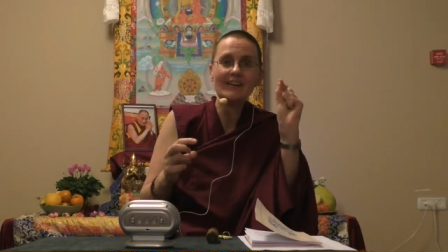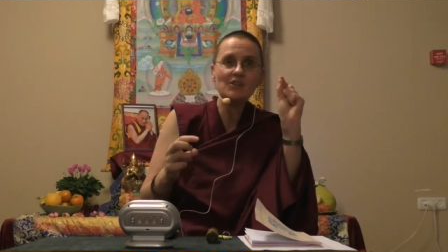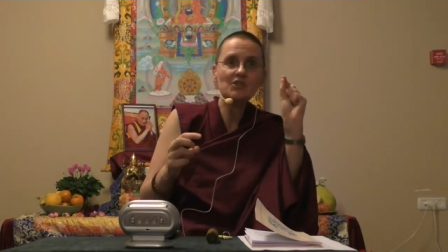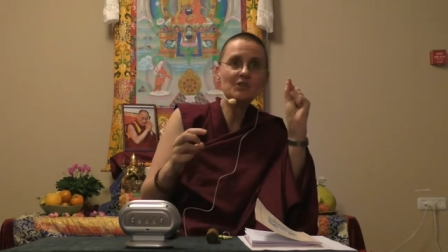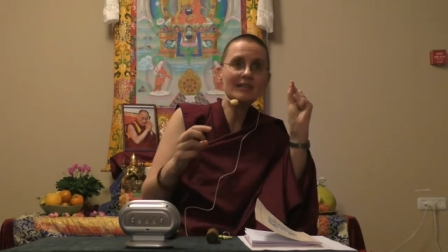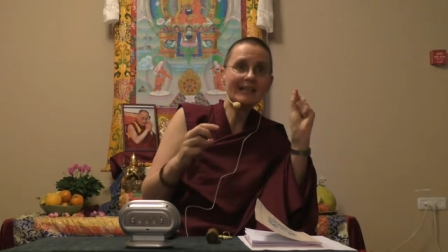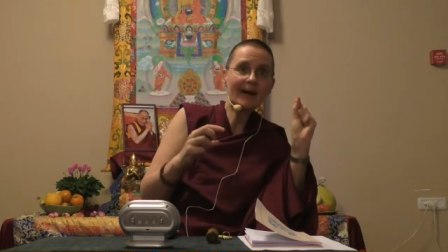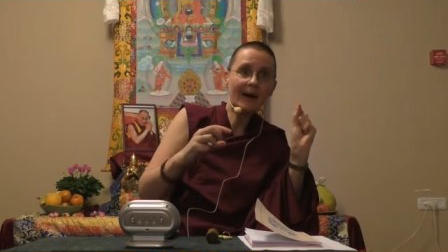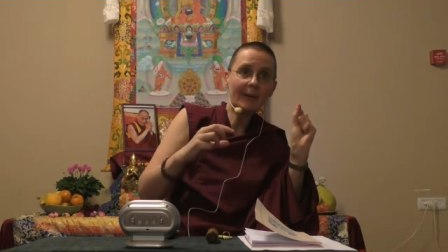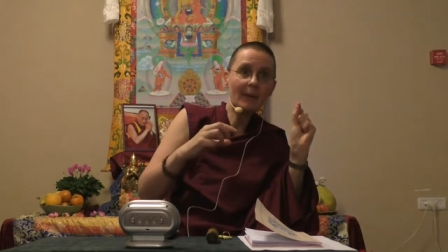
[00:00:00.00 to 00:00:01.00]
So you need
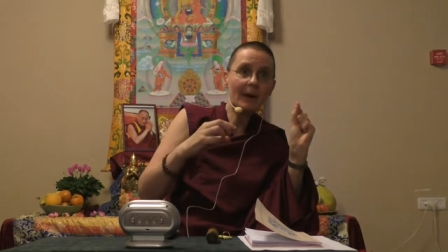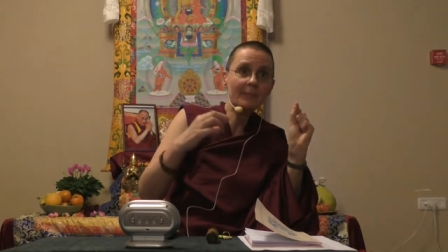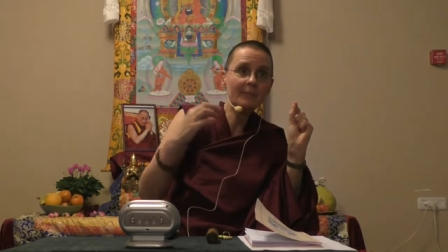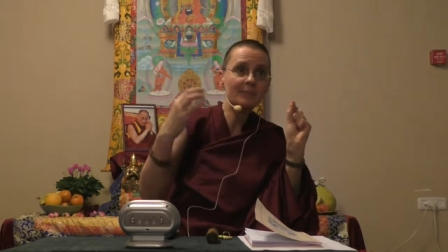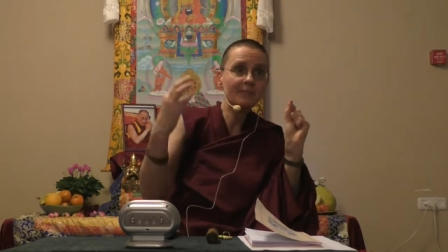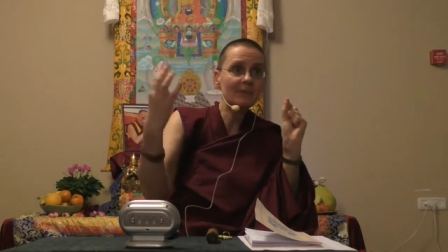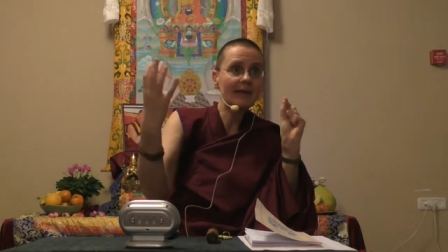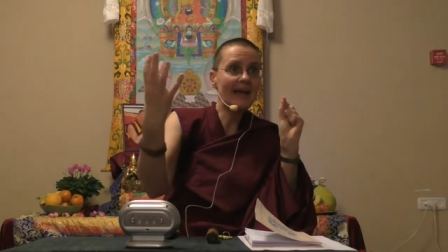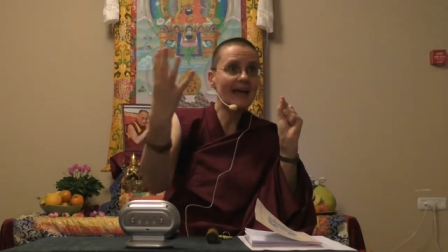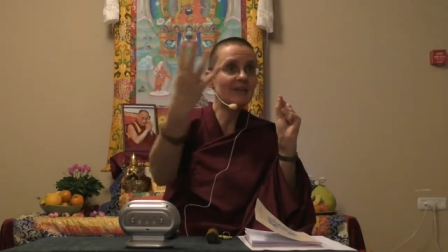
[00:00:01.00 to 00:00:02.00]
karma
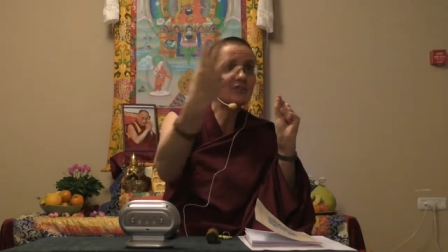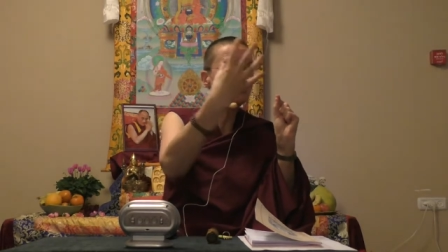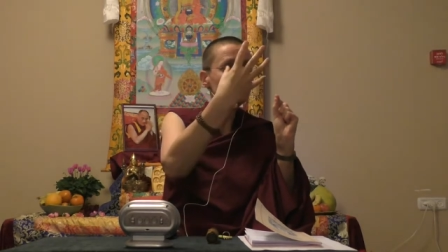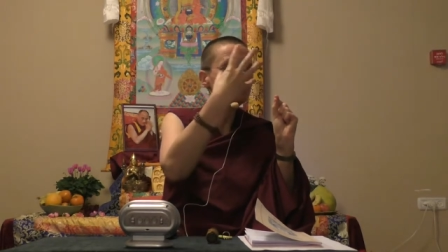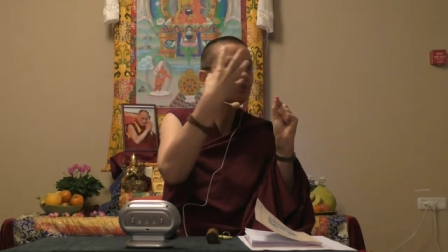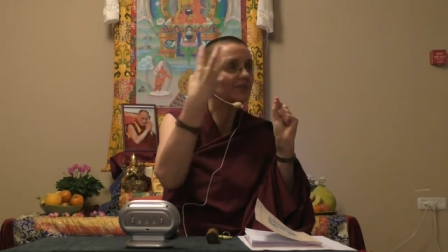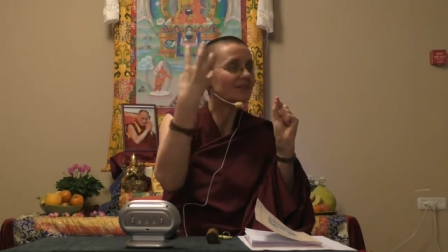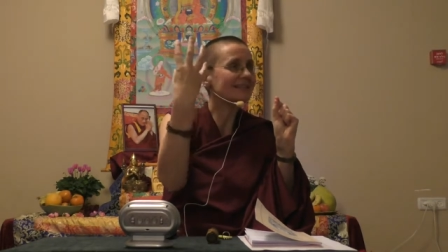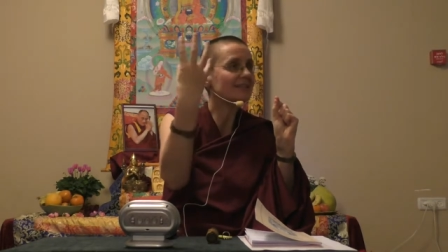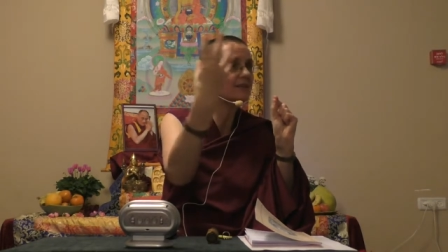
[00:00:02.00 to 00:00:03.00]
and
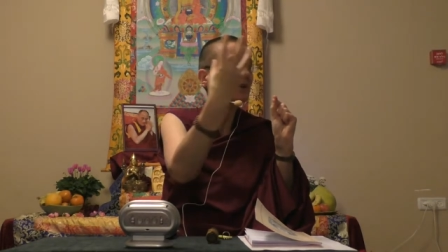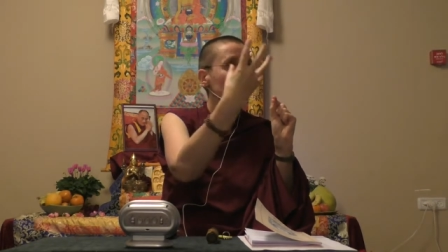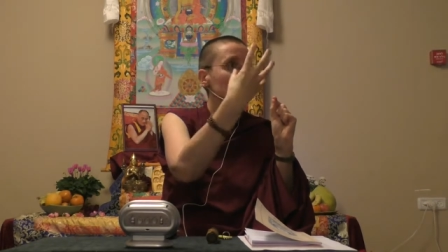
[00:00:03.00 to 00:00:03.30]
certain